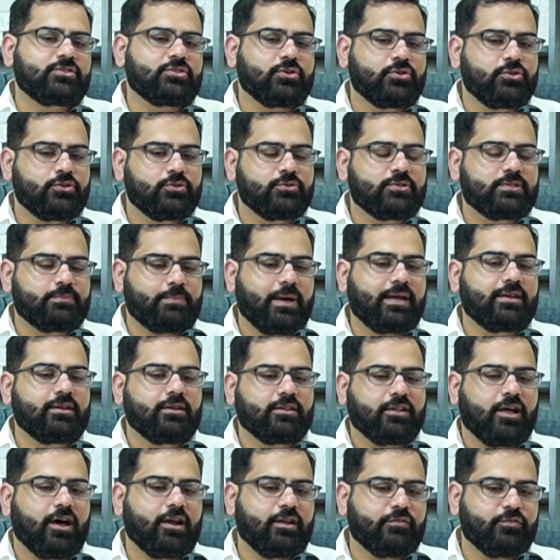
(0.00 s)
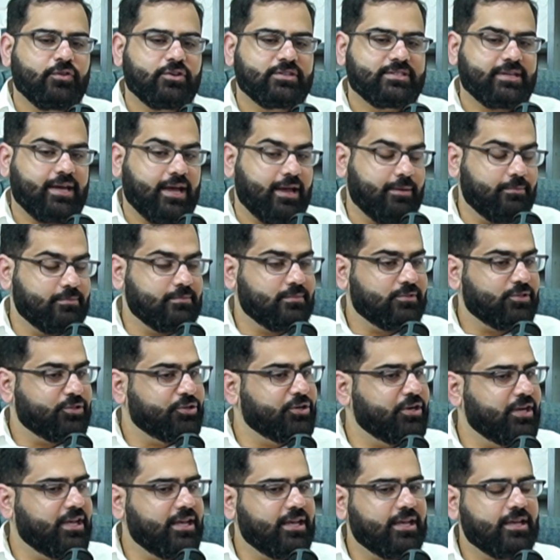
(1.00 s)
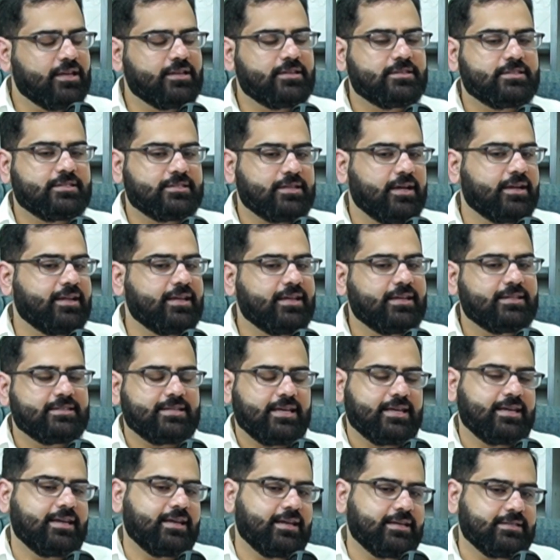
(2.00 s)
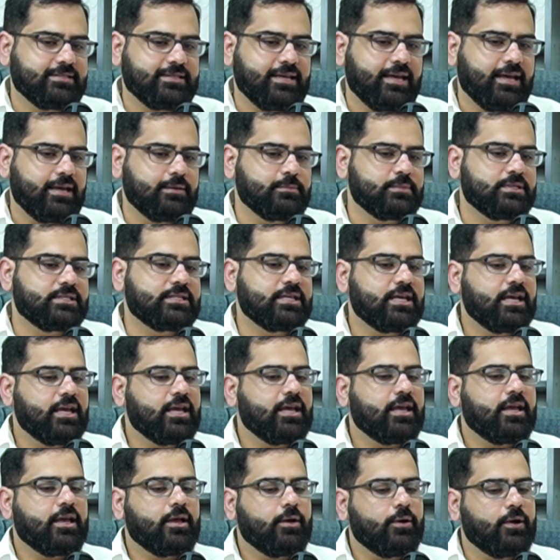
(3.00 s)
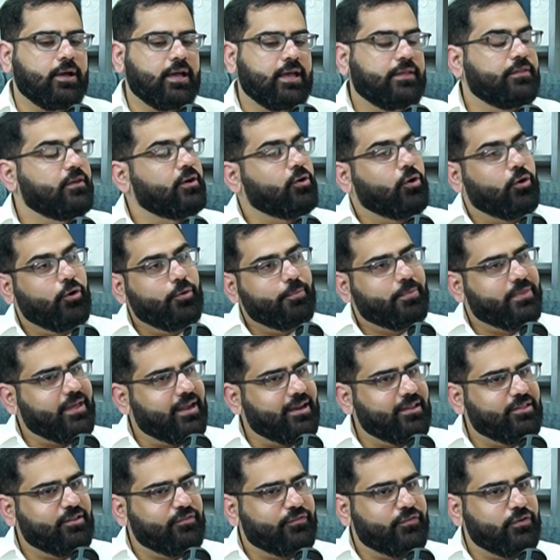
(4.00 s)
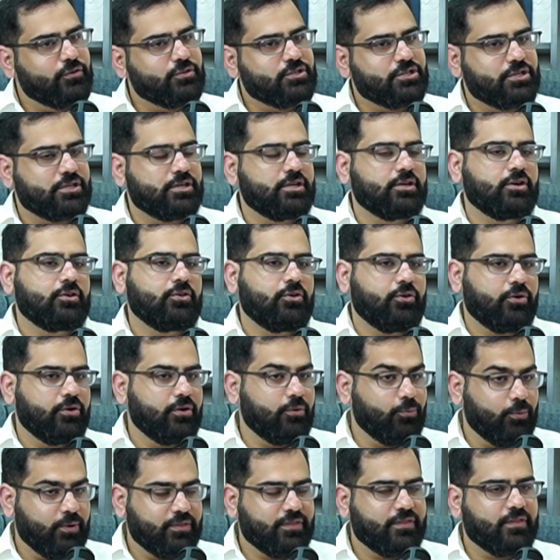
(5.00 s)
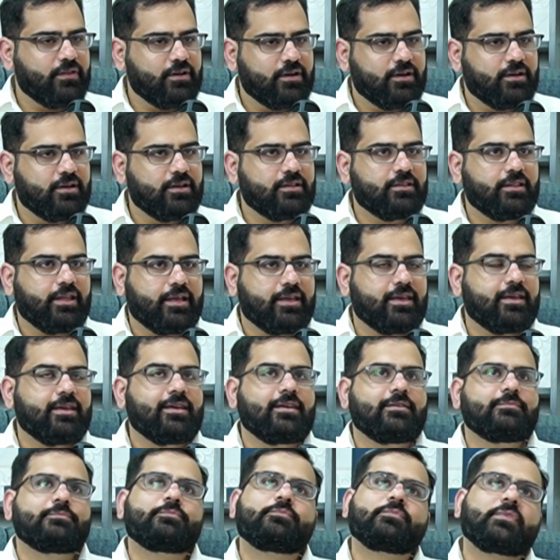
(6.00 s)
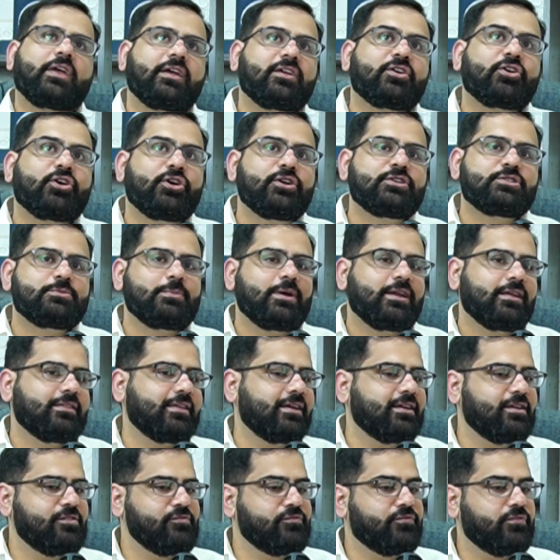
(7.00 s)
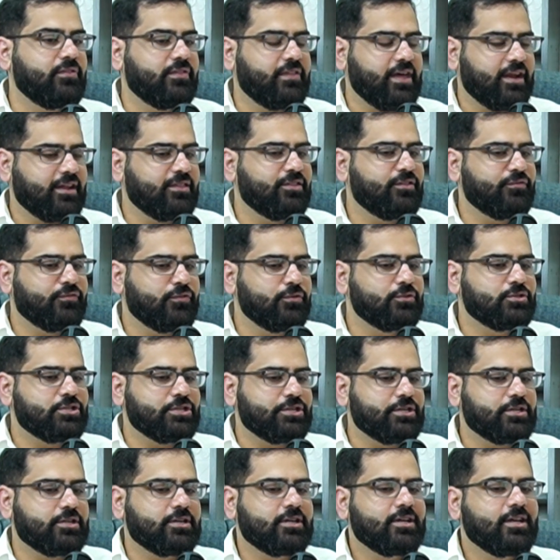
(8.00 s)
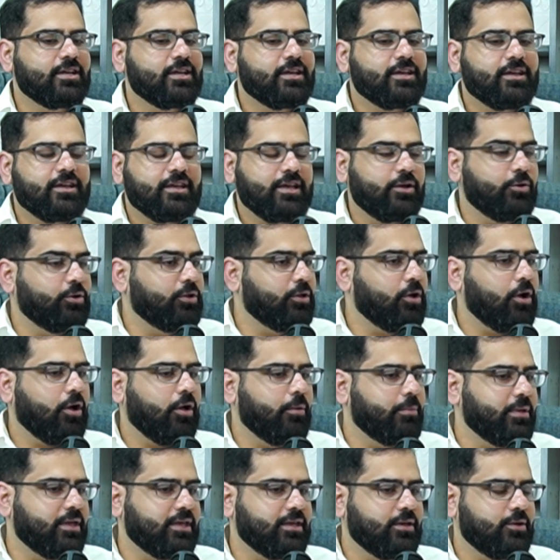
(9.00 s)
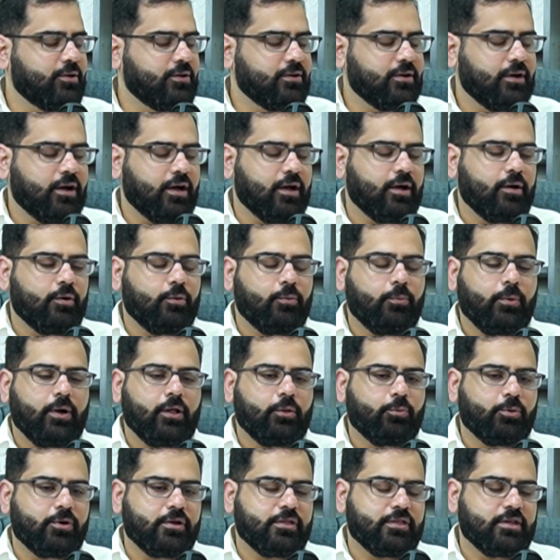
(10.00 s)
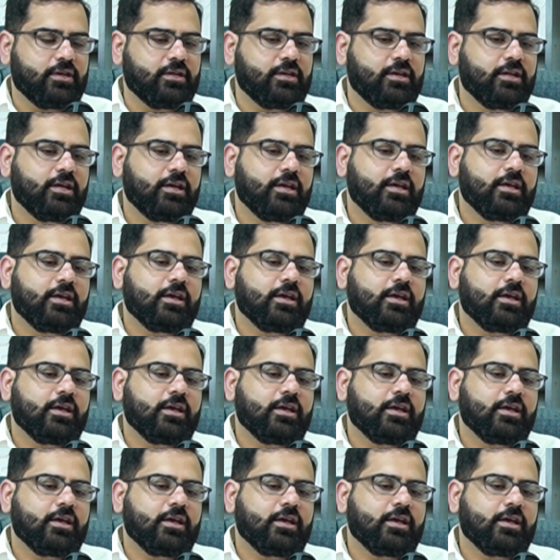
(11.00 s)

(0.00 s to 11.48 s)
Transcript: So you spend a lot of your time learning, studying, taking exams, in the hope that in the future, or with the like encouragement, and then that in the future it will all be well worth it.